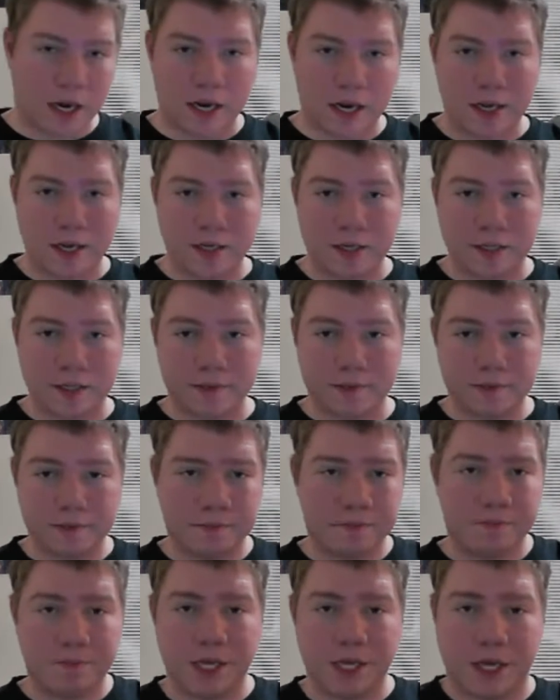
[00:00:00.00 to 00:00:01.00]

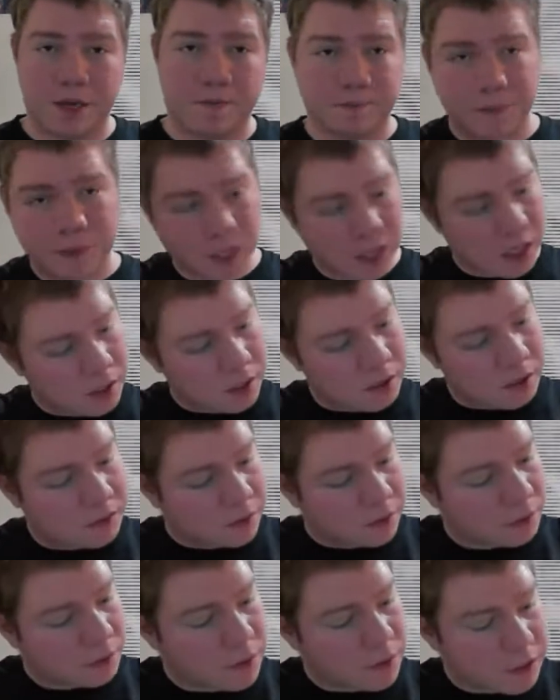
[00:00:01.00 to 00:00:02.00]
And yeah,
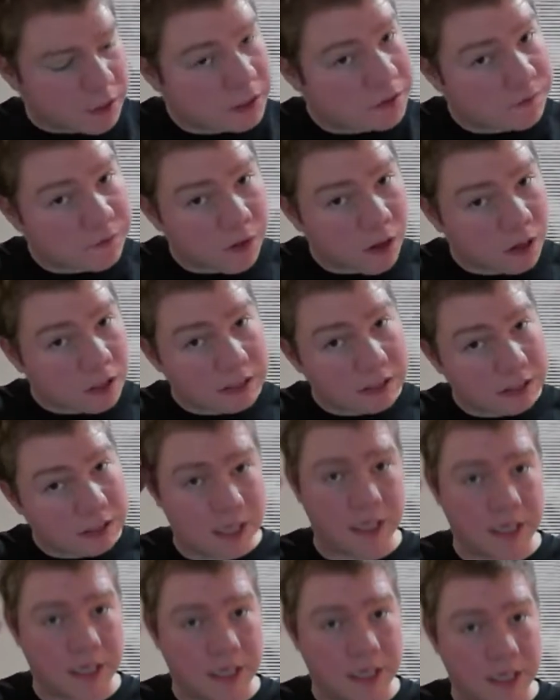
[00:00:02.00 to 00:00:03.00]
hello everyone, this is
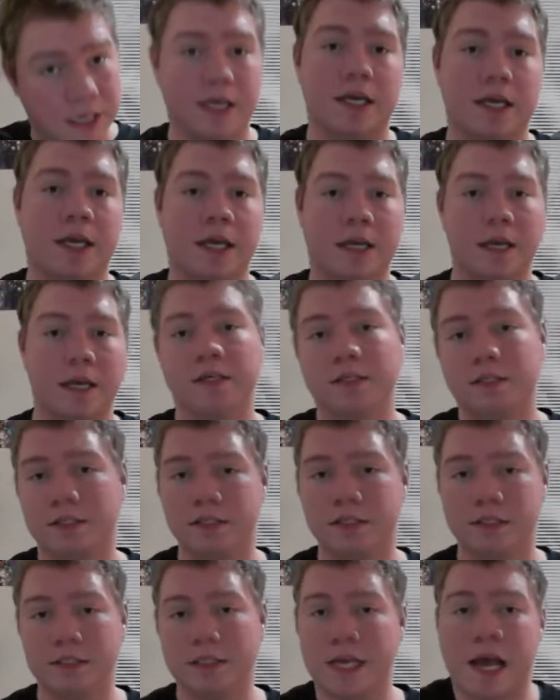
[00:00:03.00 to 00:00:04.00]
Floxcat,
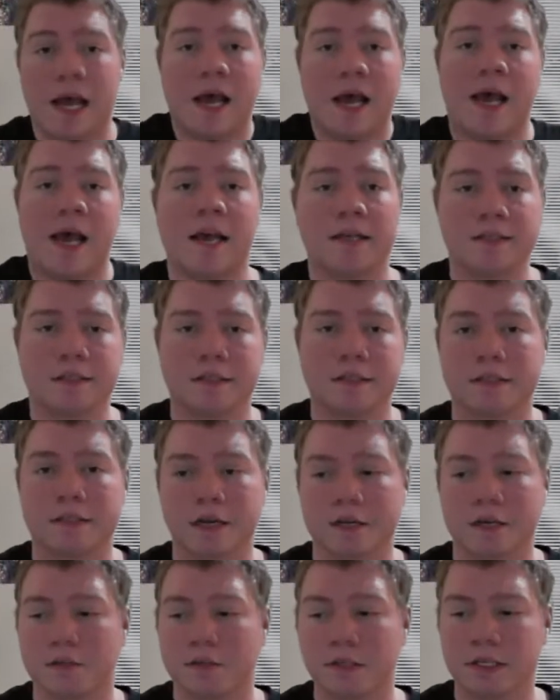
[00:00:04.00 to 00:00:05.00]
and yeah, as the
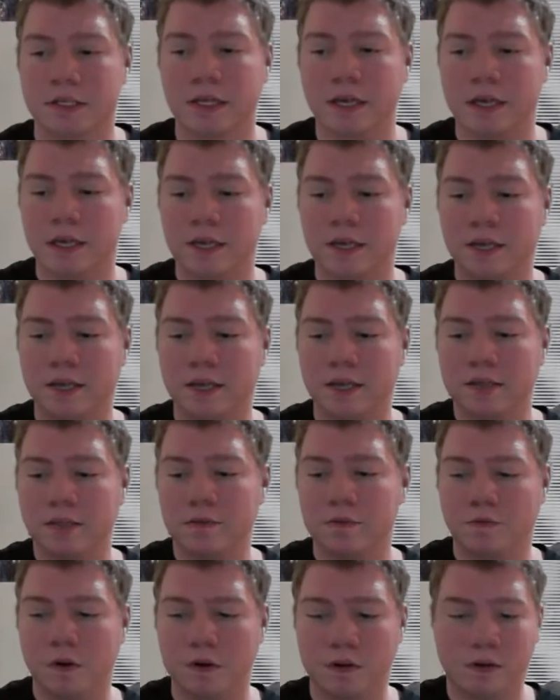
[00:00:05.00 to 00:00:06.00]
title suggests,
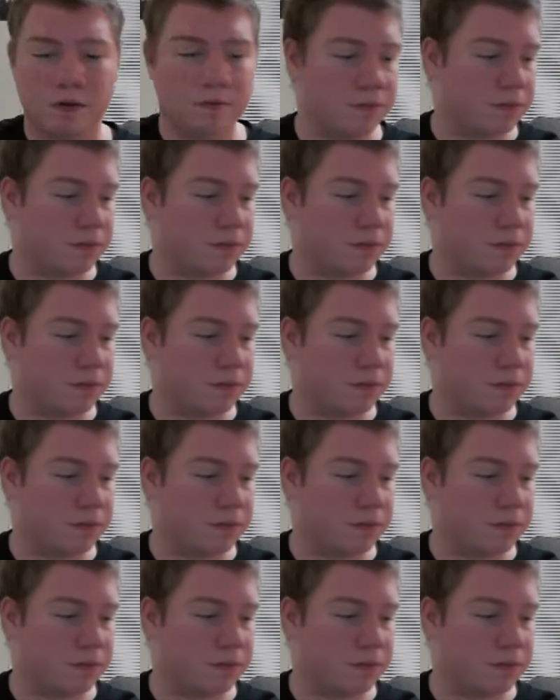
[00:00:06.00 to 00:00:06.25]
welcome